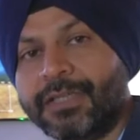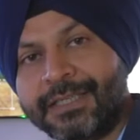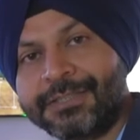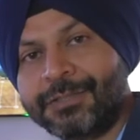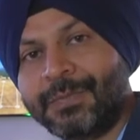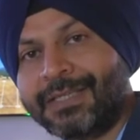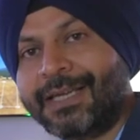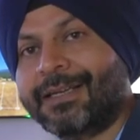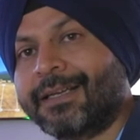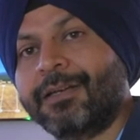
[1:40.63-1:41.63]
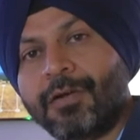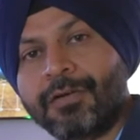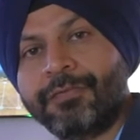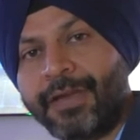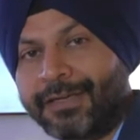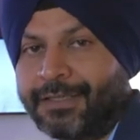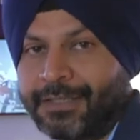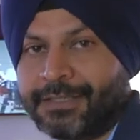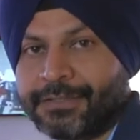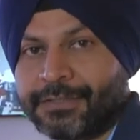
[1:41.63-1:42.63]
the customer can run a lot of
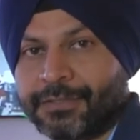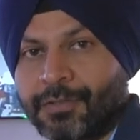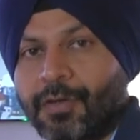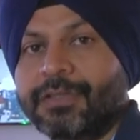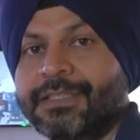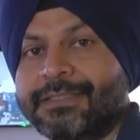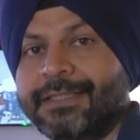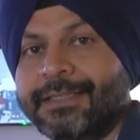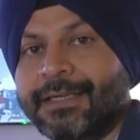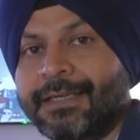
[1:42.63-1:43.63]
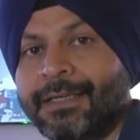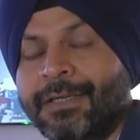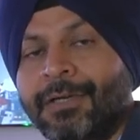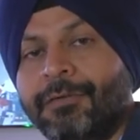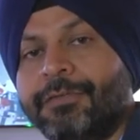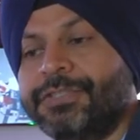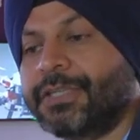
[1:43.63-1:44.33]
analytics on this data which